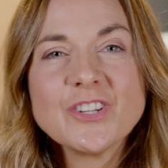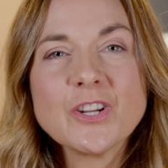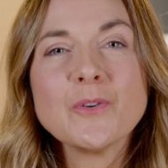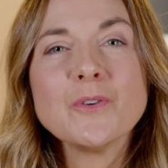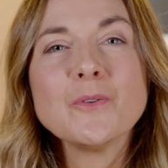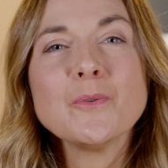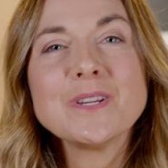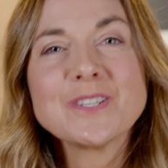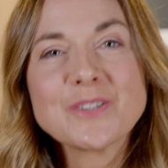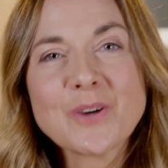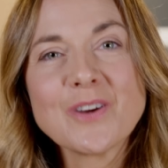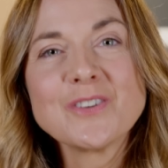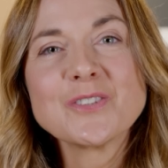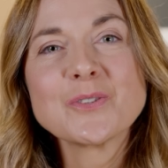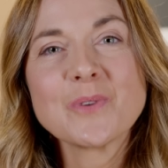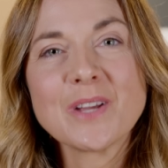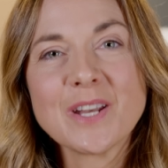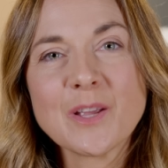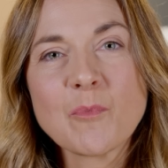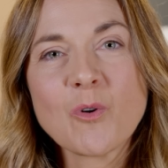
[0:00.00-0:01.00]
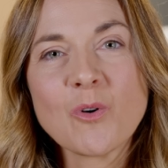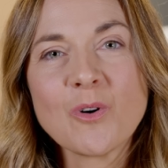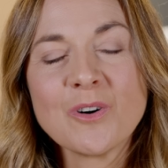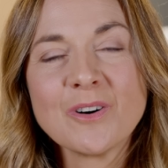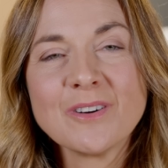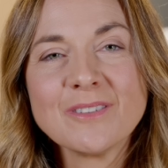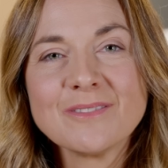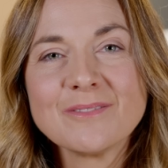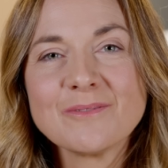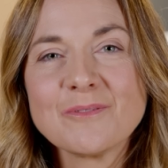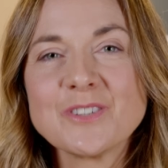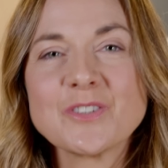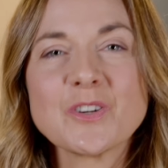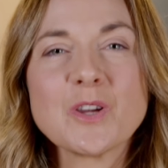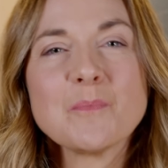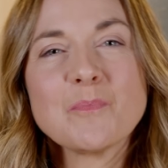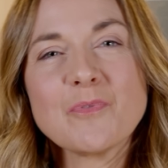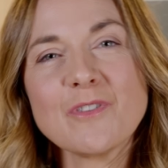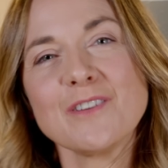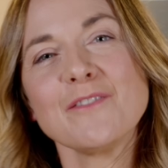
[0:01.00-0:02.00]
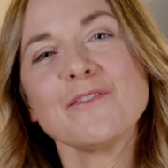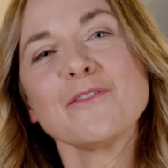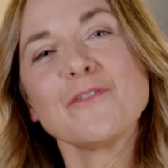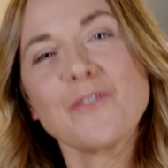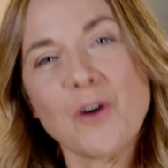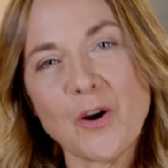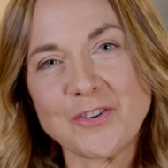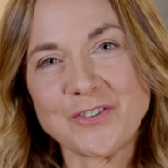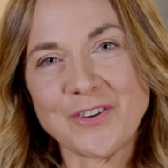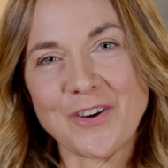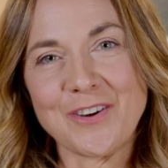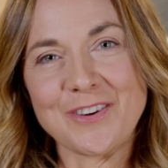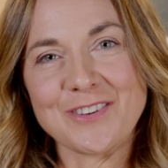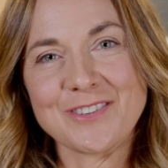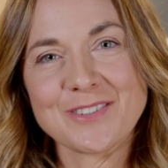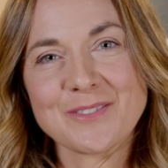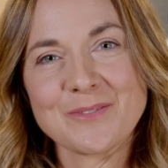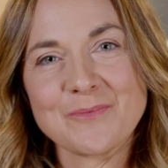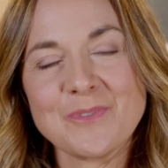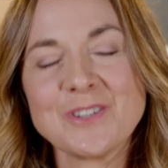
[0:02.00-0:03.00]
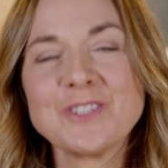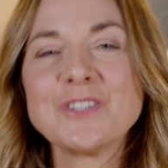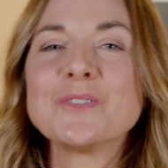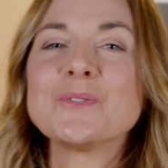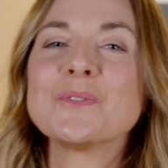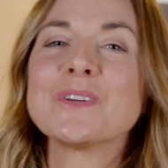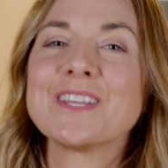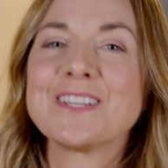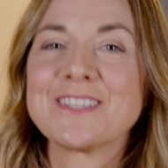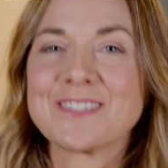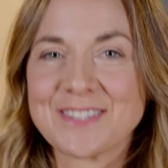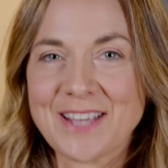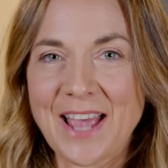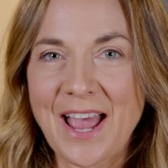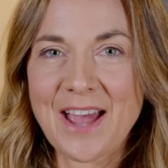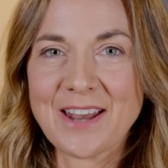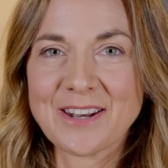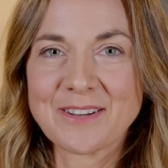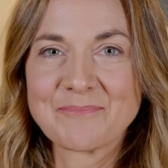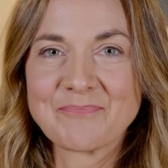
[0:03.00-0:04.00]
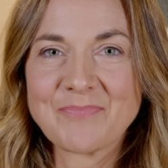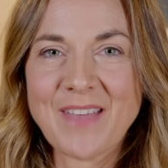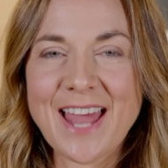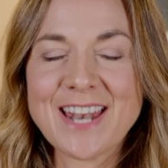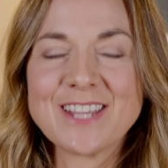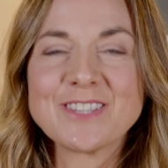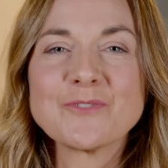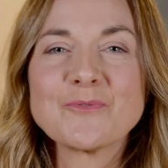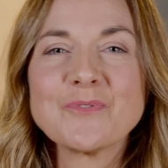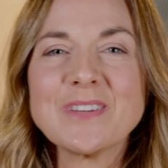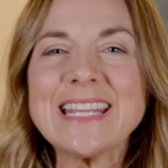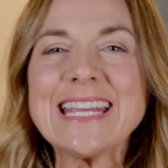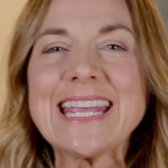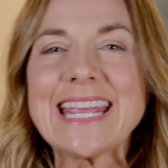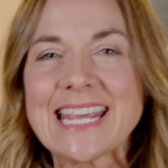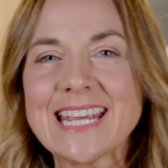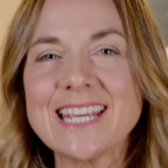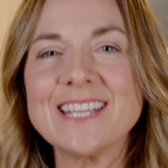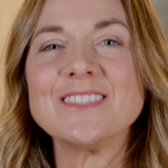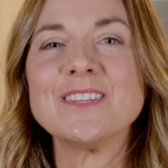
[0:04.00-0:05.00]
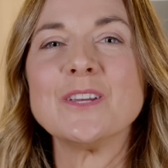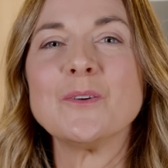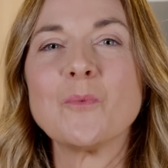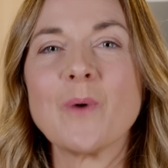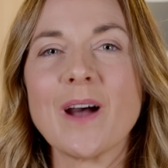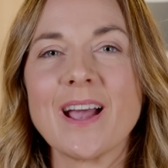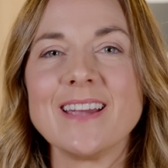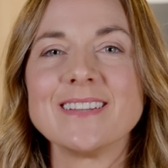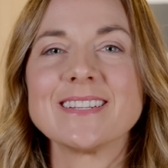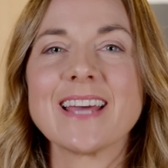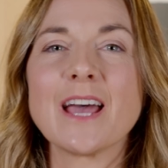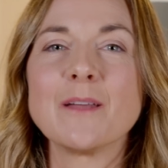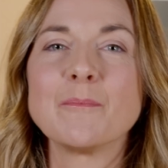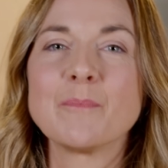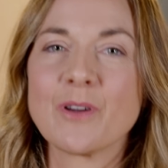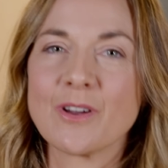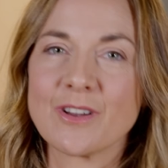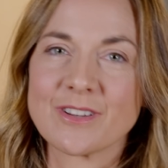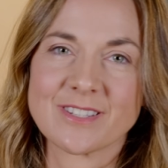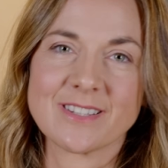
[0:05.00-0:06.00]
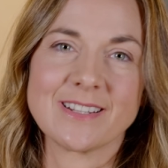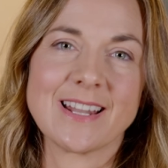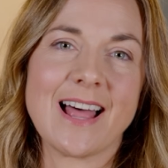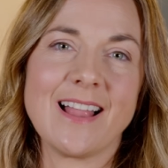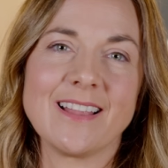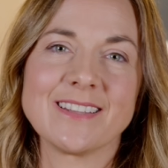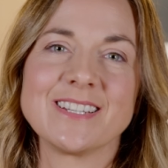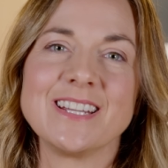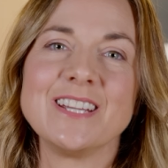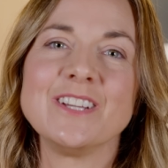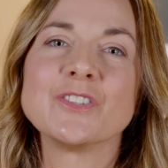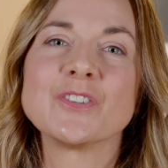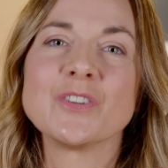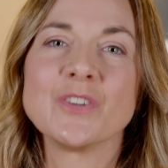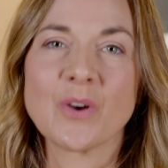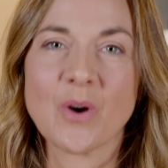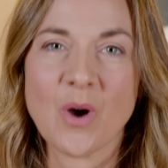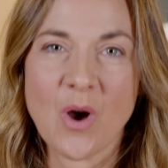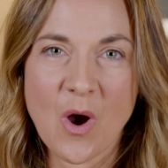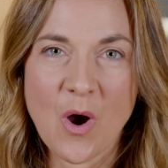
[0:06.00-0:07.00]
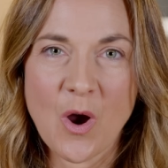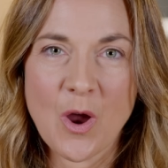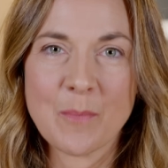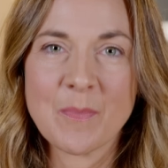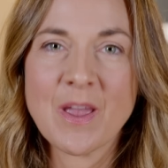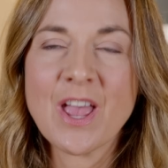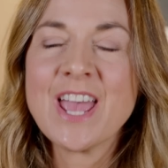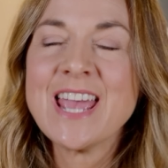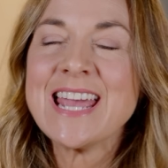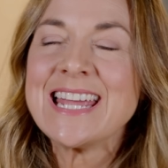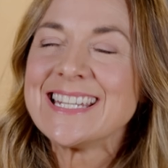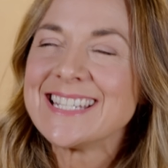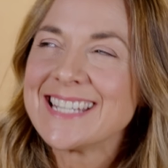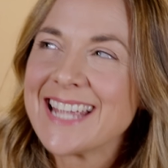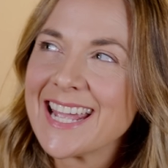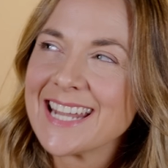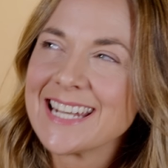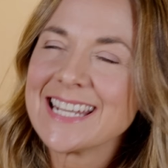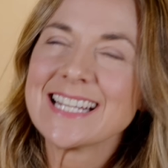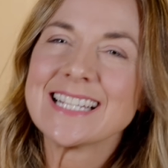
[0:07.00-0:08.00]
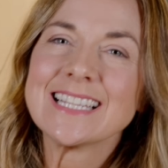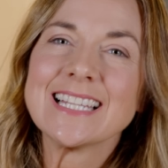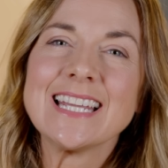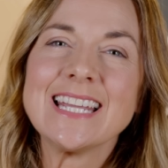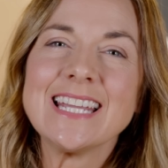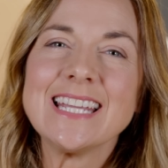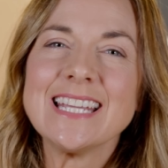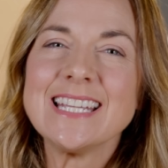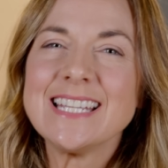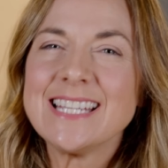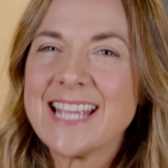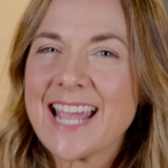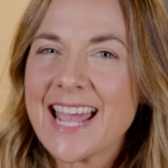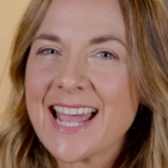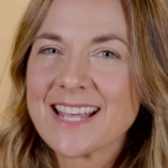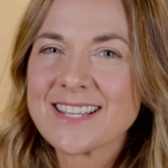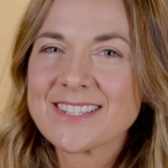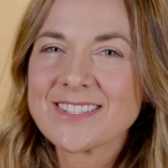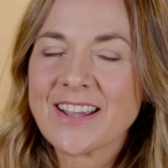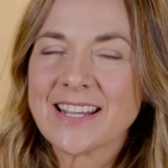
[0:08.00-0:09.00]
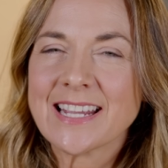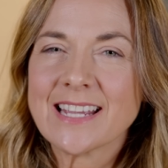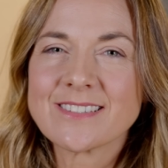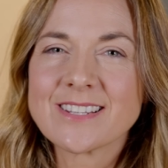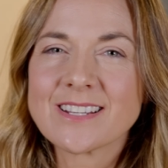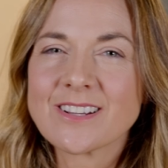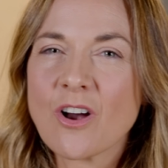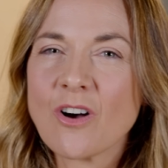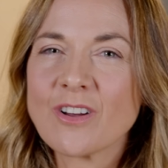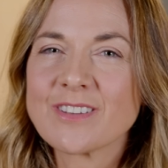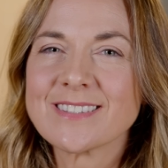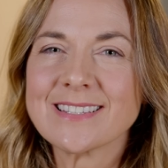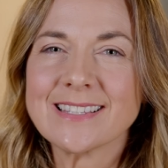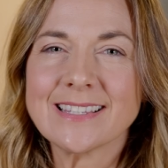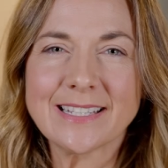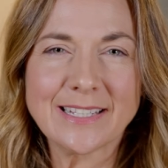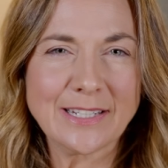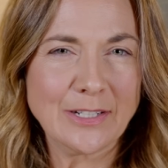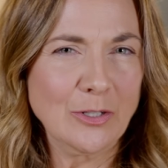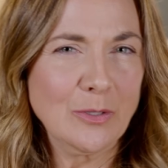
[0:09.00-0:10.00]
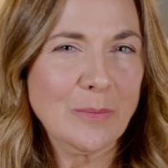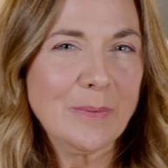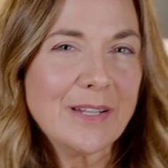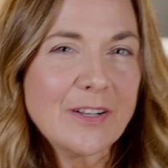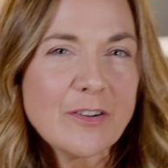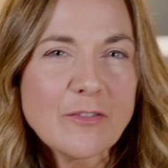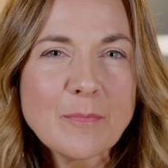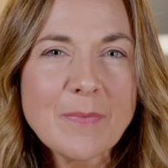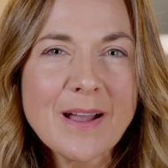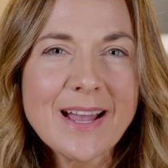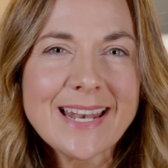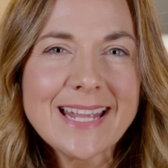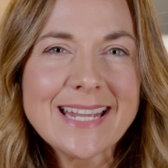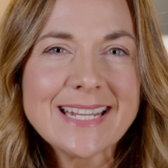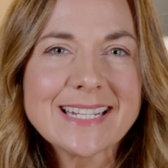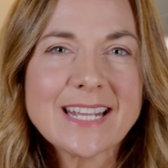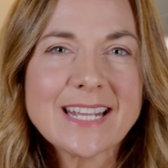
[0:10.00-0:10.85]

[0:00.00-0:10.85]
know what we don't do anymore? We don't print photos, which is really sad. And it's a really easy way to add personality to your home. Technically, yes, I guess it costs a little bit of money to